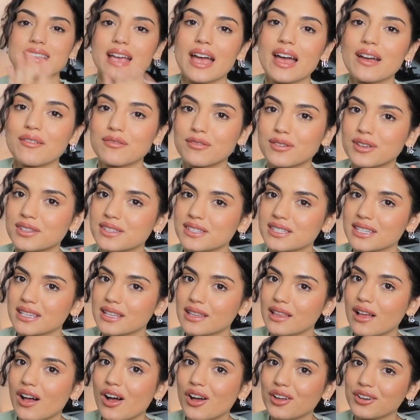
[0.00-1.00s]
I have
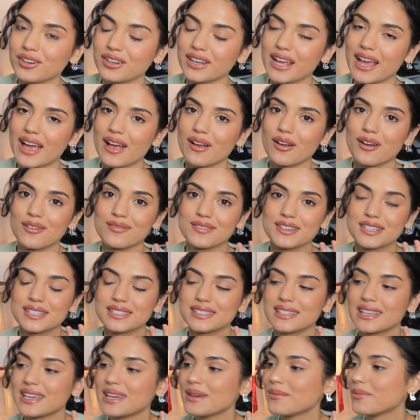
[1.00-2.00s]
concealer on now,
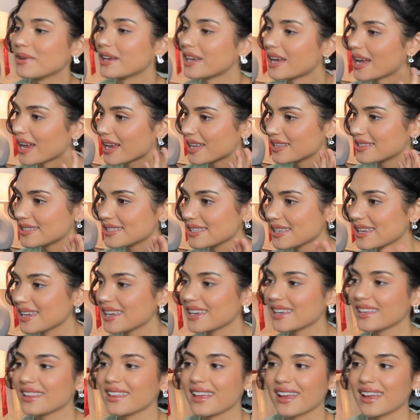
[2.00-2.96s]
obviously, but I can see it.